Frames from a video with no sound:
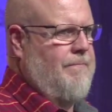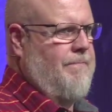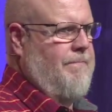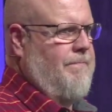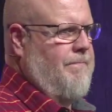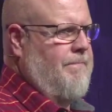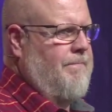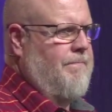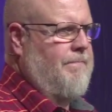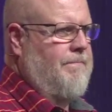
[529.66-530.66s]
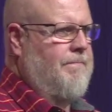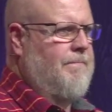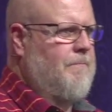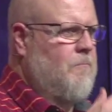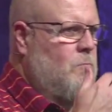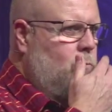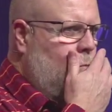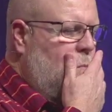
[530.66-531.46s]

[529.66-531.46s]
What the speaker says: (silence)